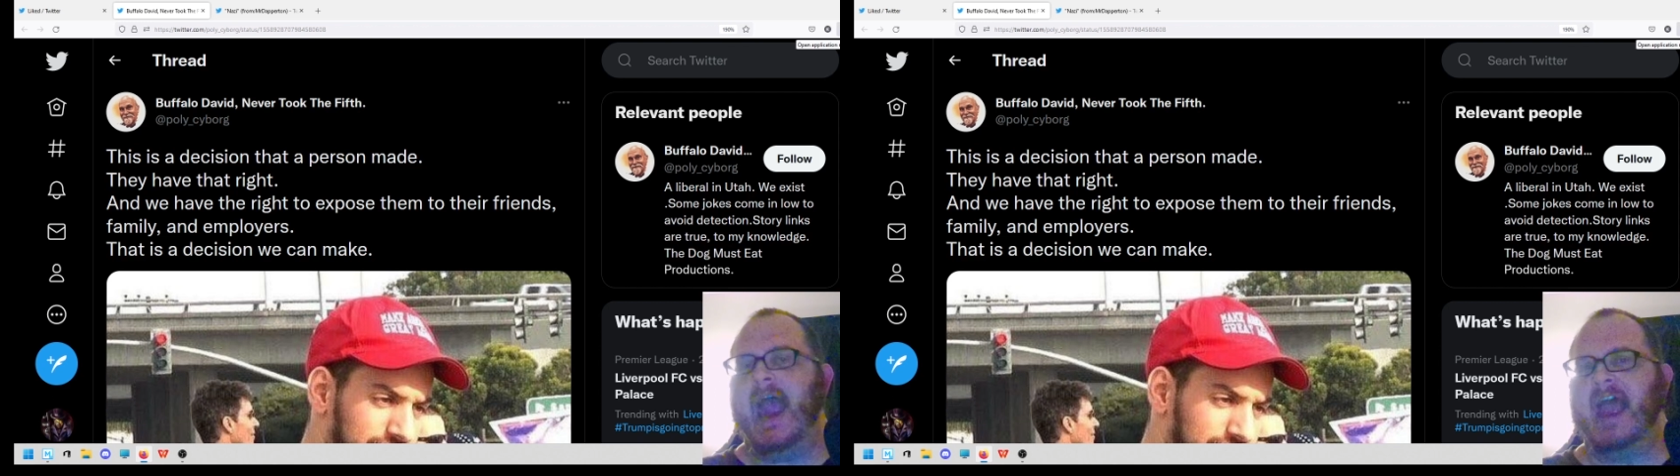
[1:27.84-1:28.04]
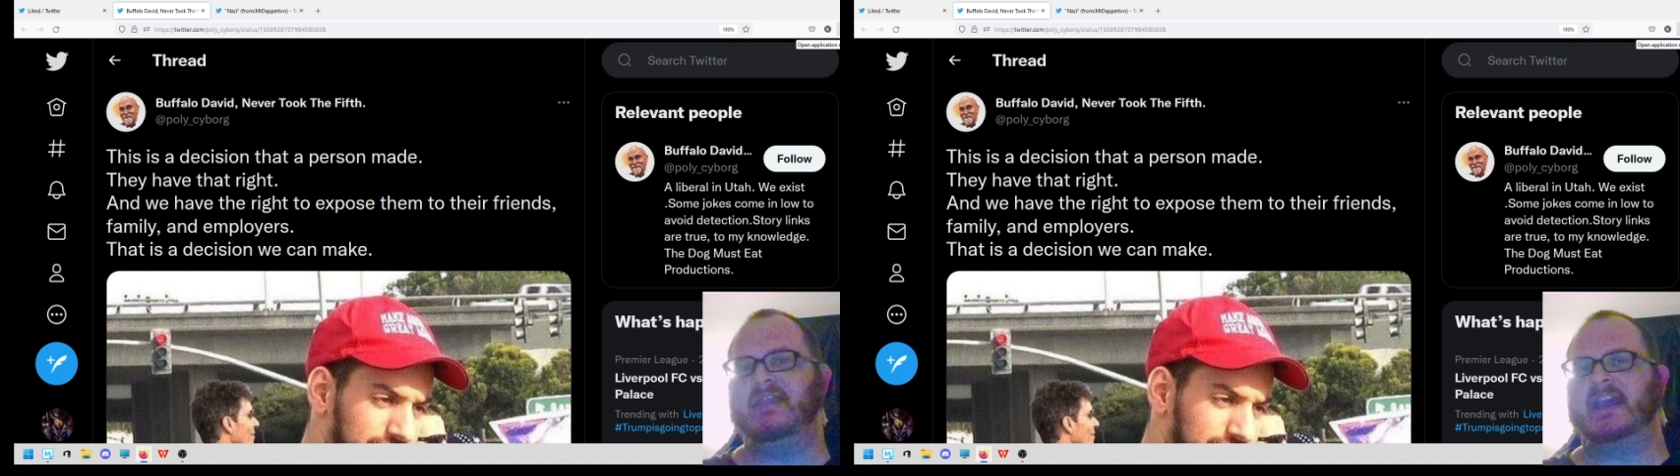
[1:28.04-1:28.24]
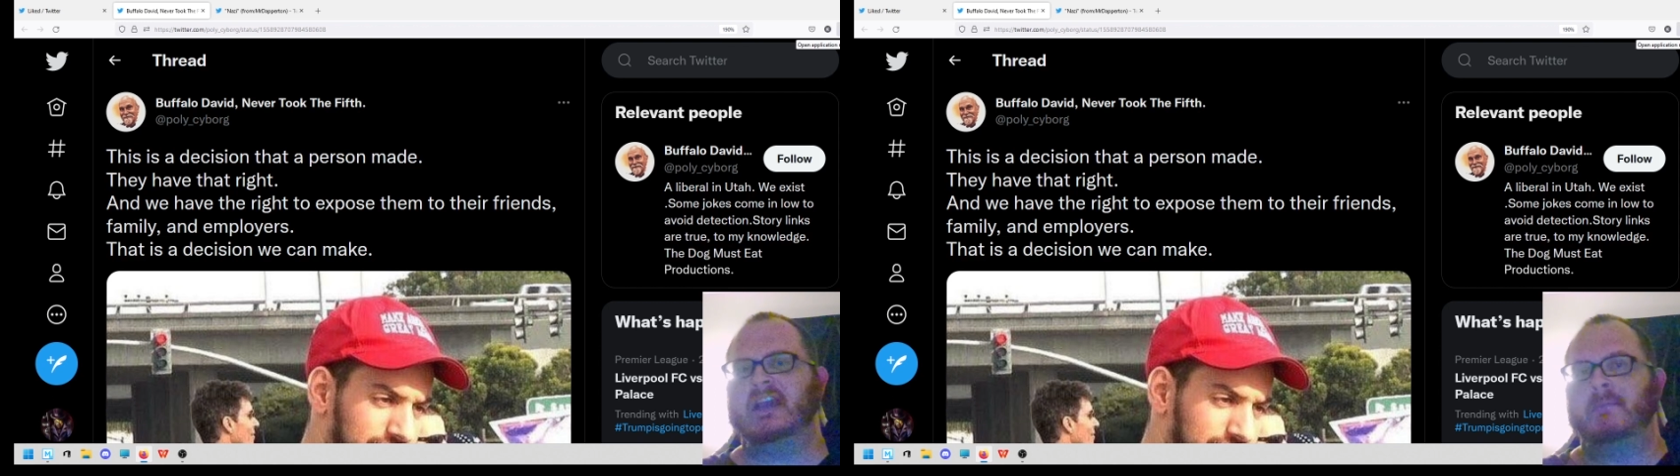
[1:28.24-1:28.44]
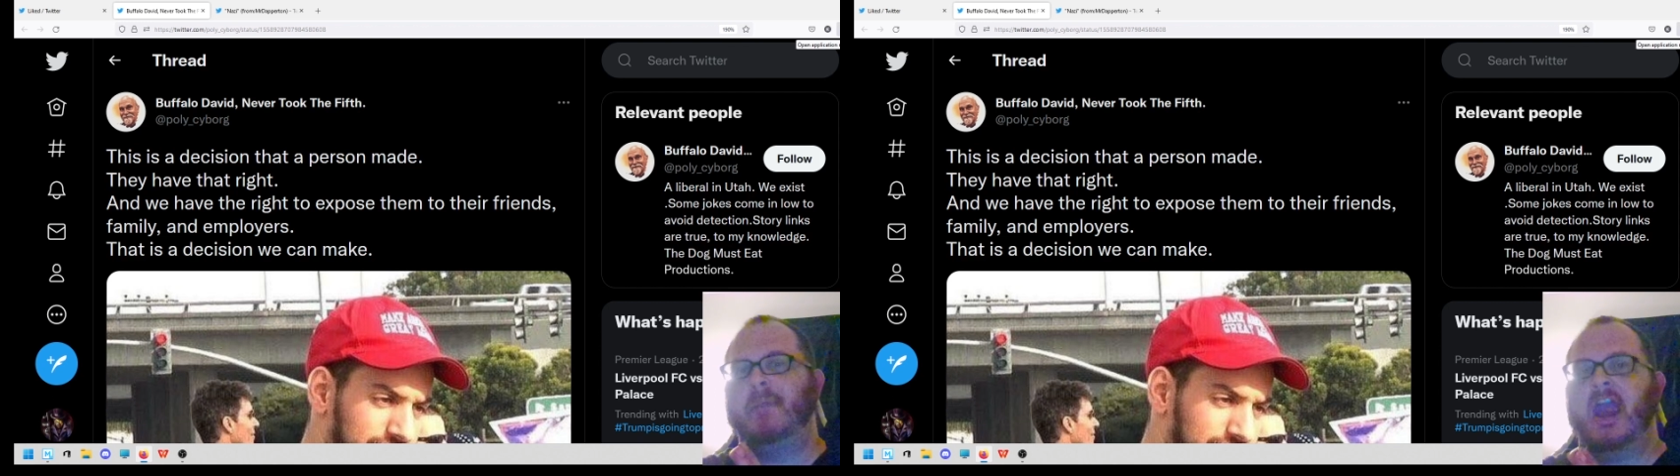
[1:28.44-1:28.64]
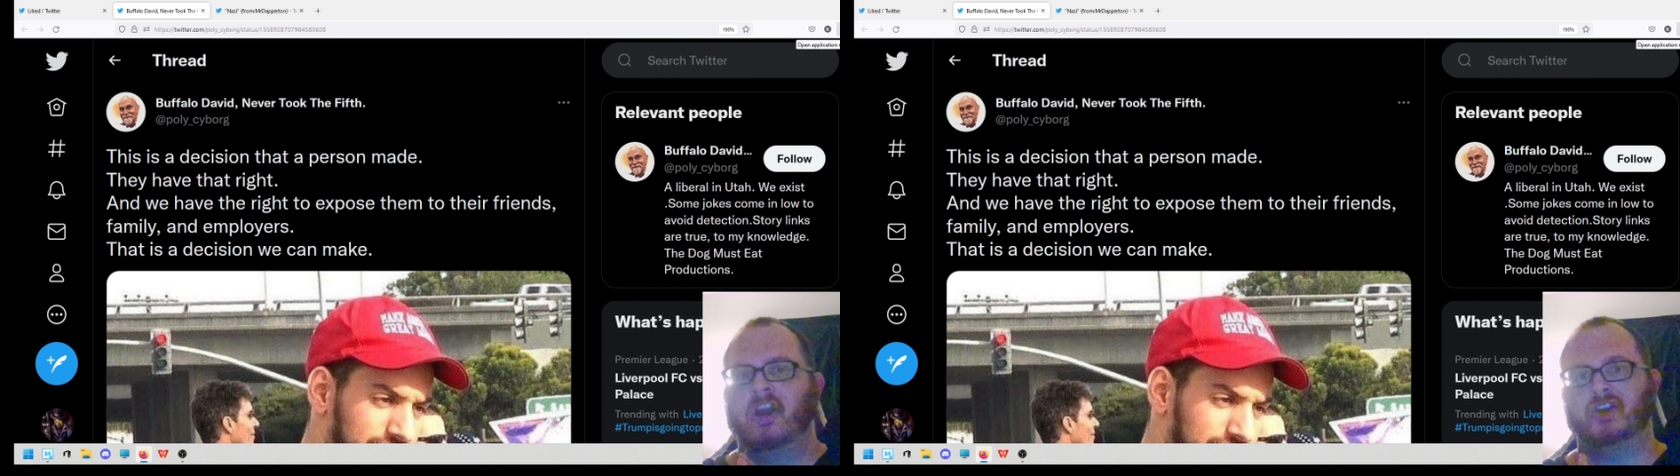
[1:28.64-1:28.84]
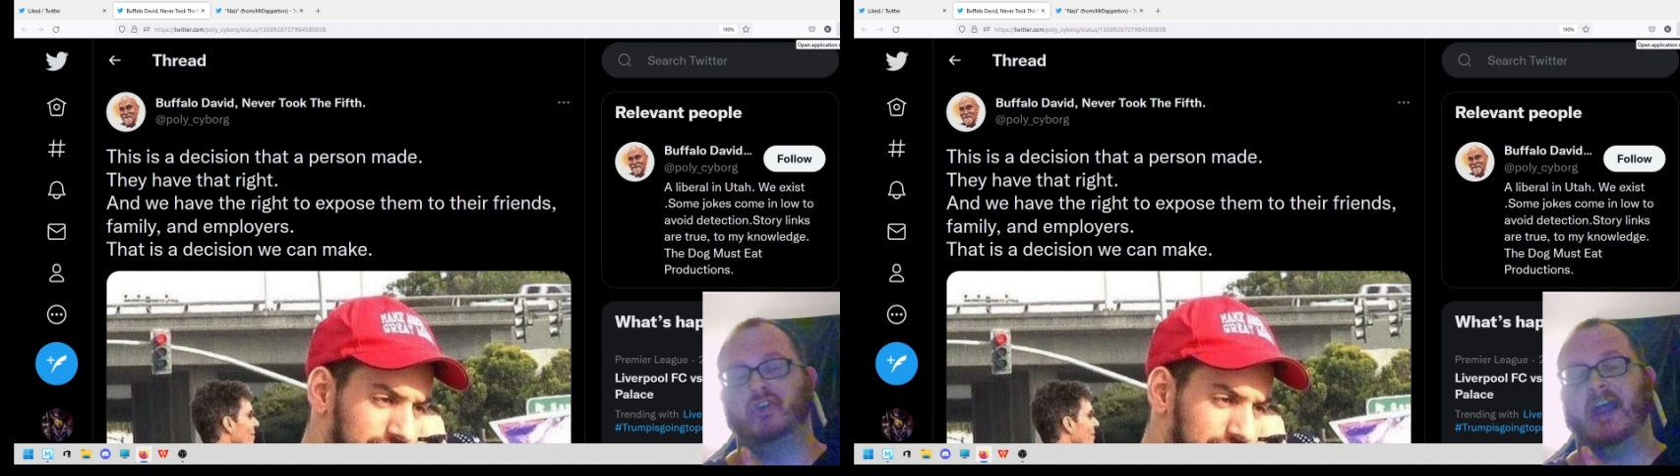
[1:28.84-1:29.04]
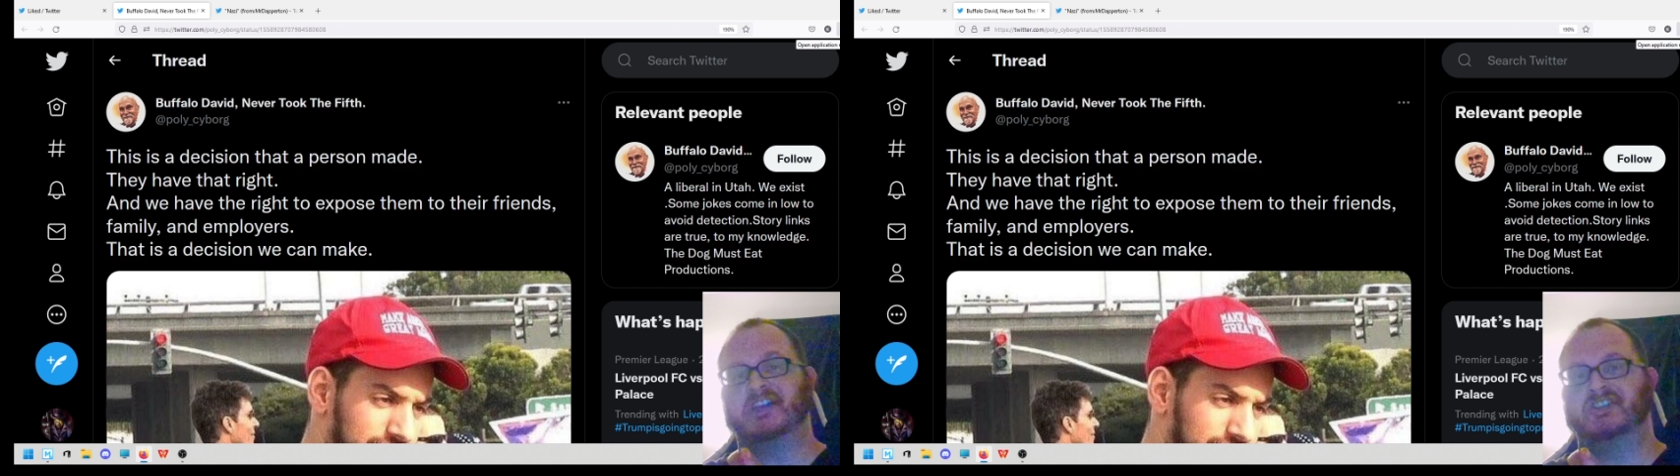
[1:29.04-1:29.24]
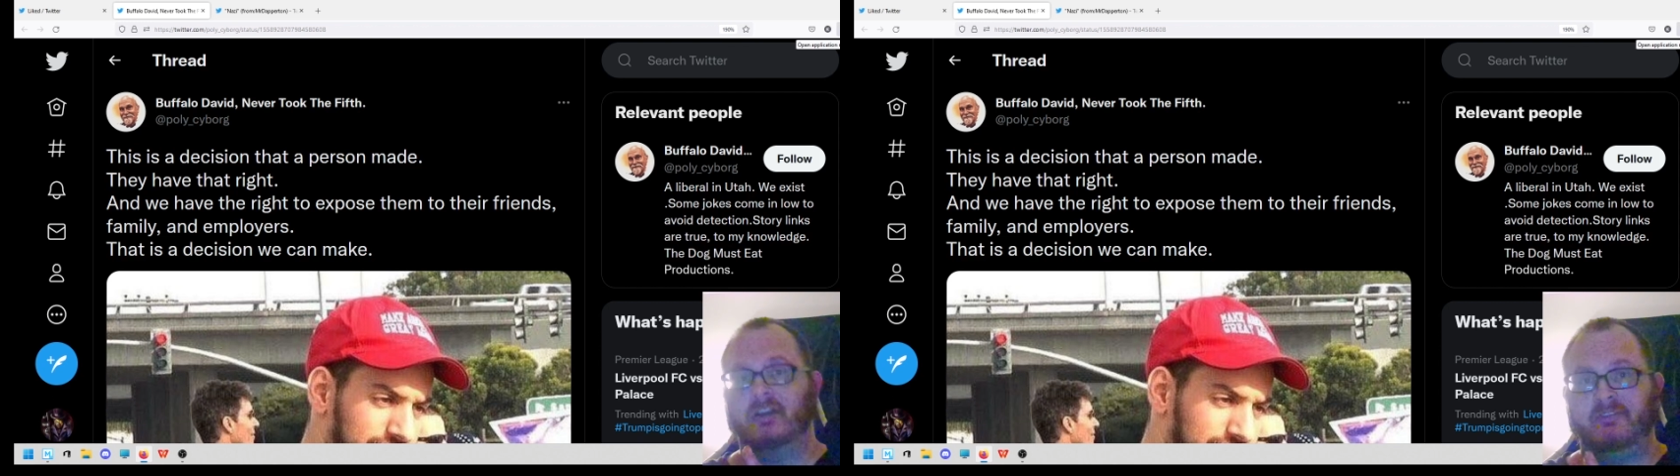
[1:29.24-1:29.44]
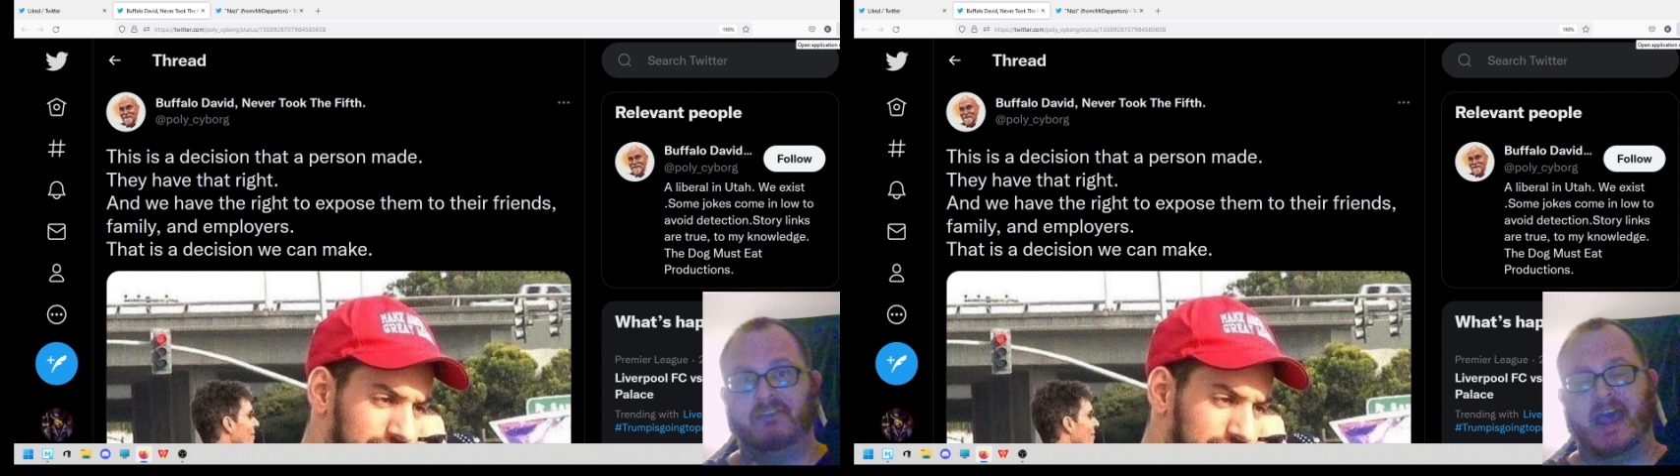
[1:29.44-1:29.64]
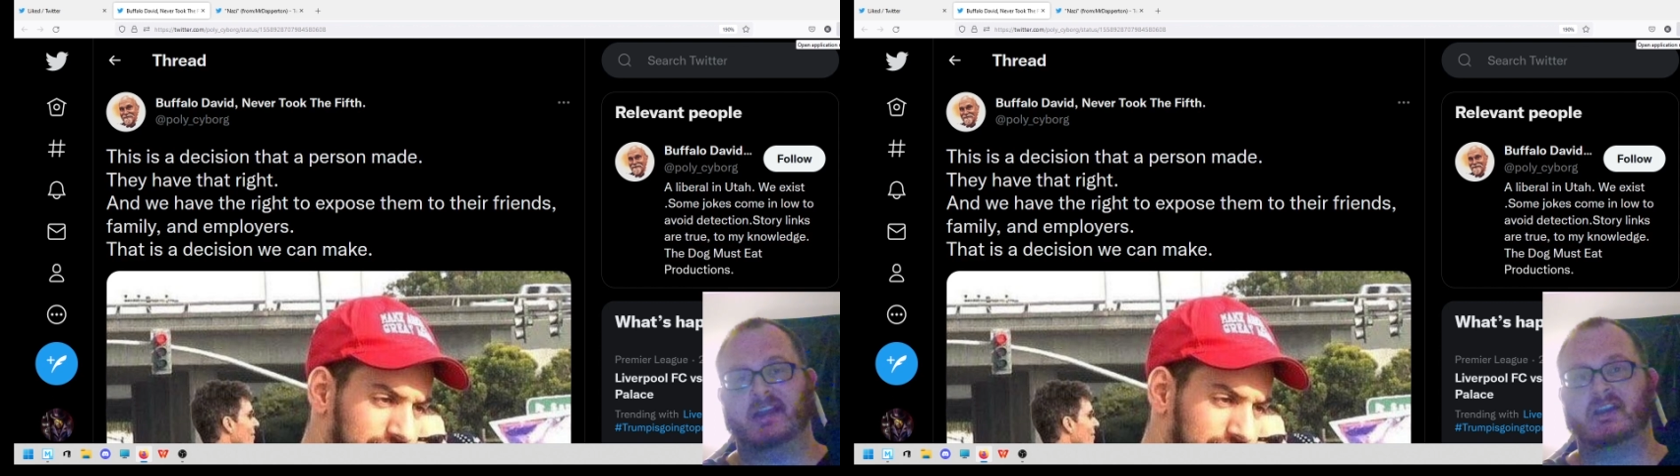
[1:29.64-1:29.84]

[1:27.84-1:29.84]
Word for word: and they can compare and contrast their fact,